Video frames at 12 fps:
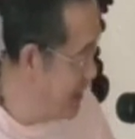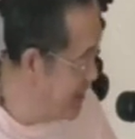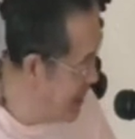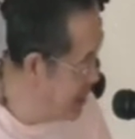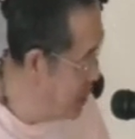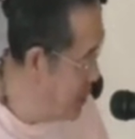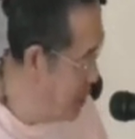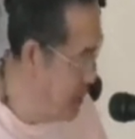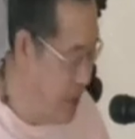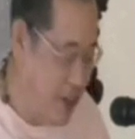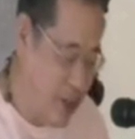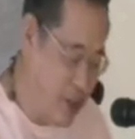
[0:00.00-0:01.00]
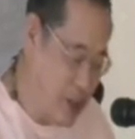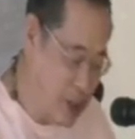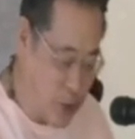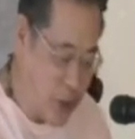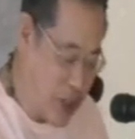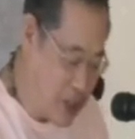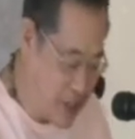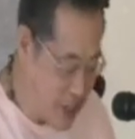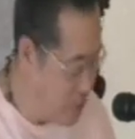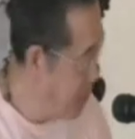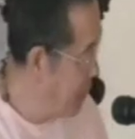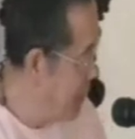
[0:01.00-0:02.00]
enjoyment. You enjoy and
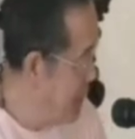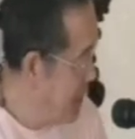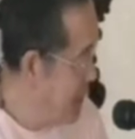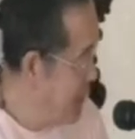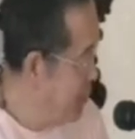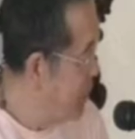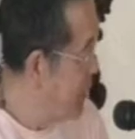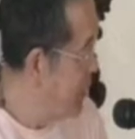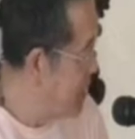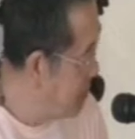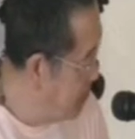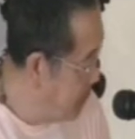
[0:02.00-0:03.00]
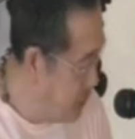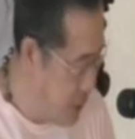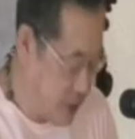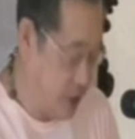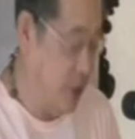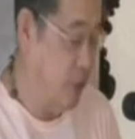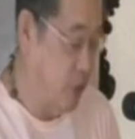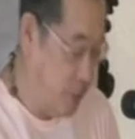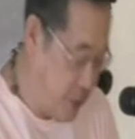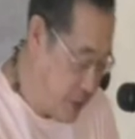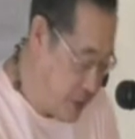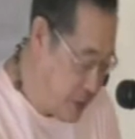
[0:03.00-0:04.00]
suffer. You get experiences
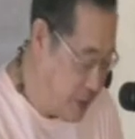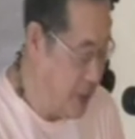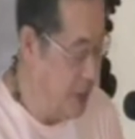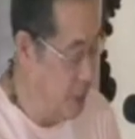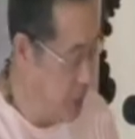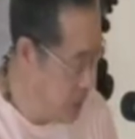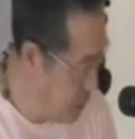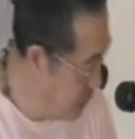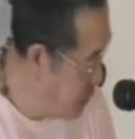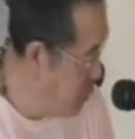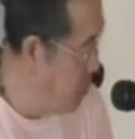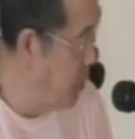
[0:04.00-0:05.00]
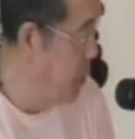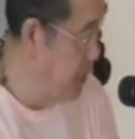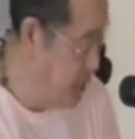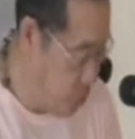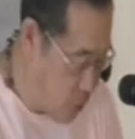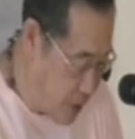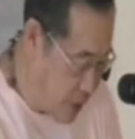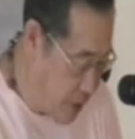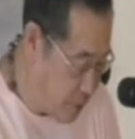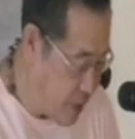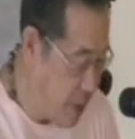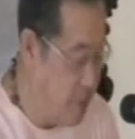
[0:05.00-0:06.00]
repeatedly in the material world in one
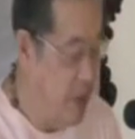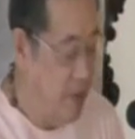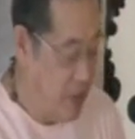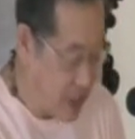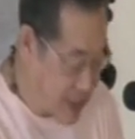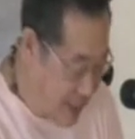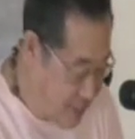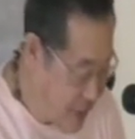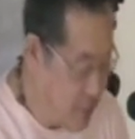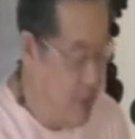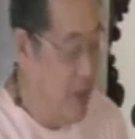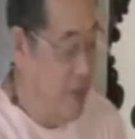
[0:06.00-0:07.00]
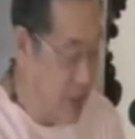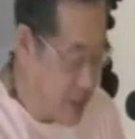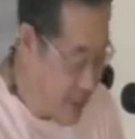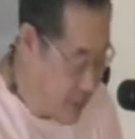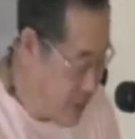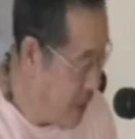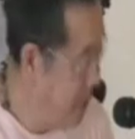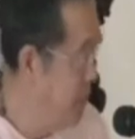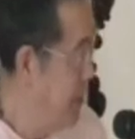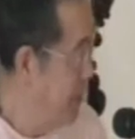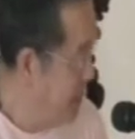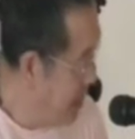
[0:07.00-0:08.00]
lifetime, next lifetime, next lifetime,
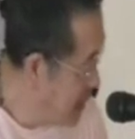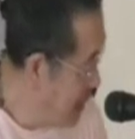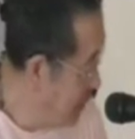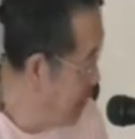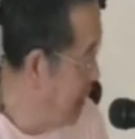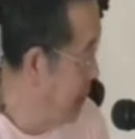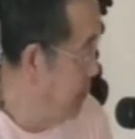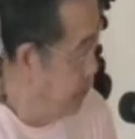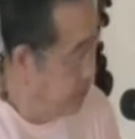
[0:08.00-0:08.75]
next lifetime.